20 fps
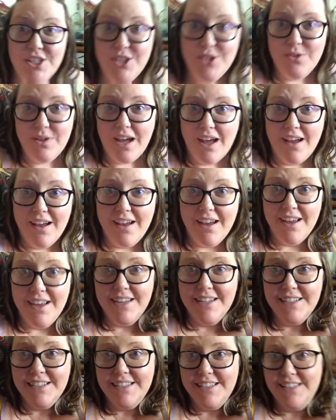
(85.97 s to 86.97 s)
to you
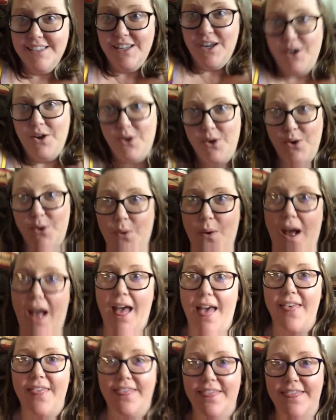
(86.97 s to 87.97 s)
guys. So
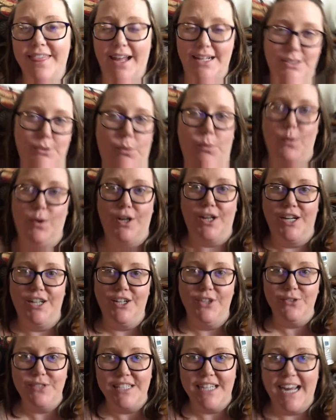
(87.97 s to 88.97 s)
that's what we're going
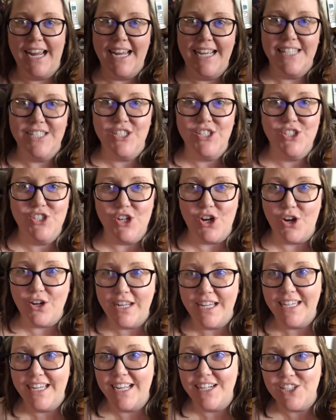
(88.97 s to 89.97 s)
to do today is just talk
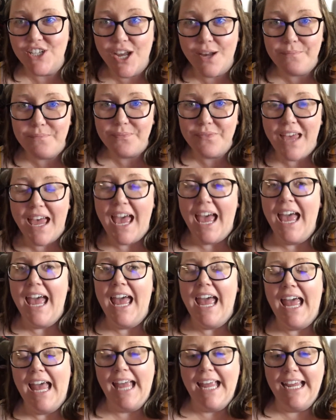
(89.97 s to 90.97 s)
and catch up.
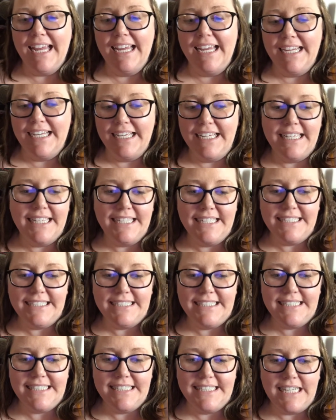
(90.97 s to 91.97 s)

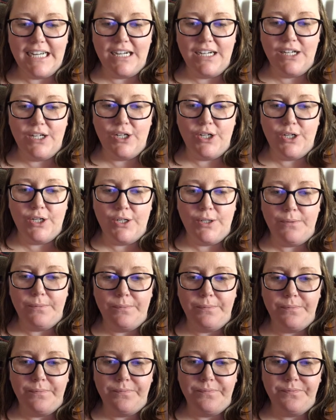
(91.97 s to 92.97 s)
And
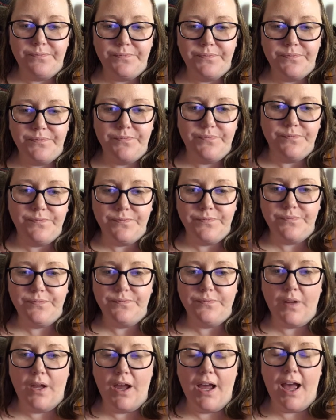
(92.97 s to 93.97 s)
I'm
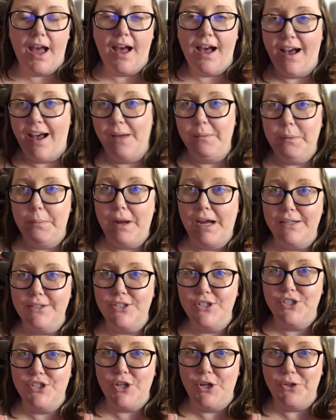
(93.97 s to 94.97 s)
about
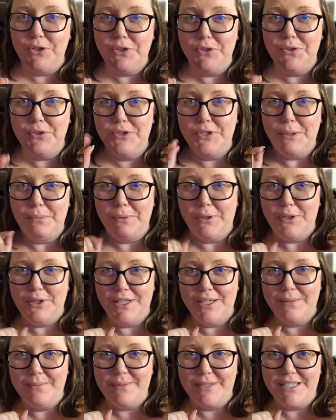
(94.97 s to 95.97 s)
to show you some
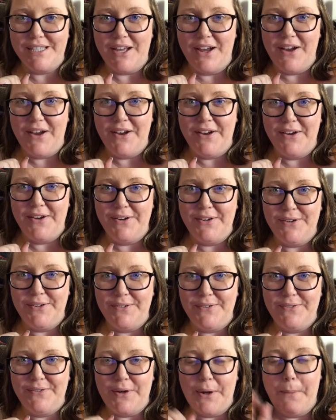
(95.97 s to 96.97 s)
clips
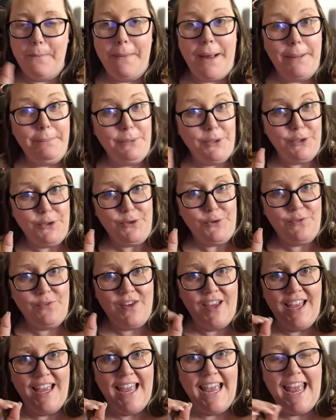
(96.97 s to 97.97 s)
of my move
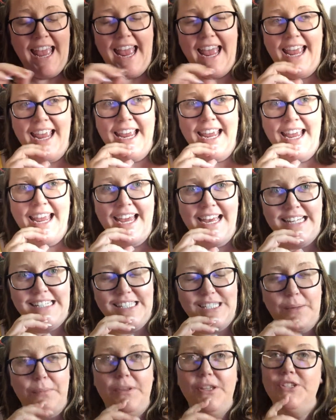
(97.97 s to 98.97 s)

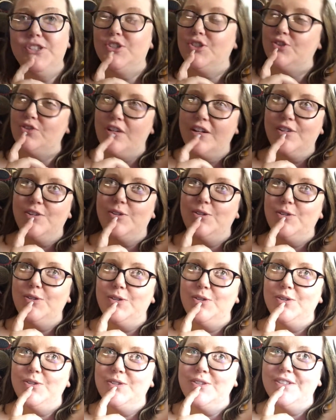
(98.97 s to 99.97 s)
and some of the
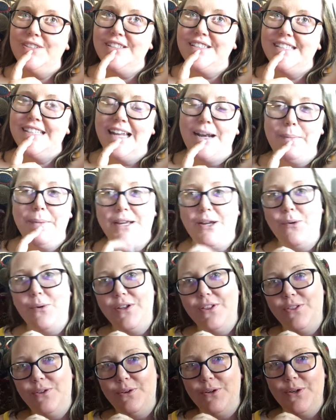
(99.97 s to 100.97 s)
struggles that I've been
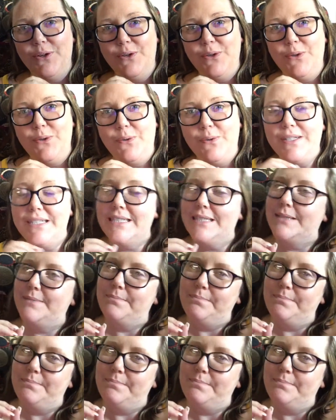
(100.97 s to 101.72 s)
going through.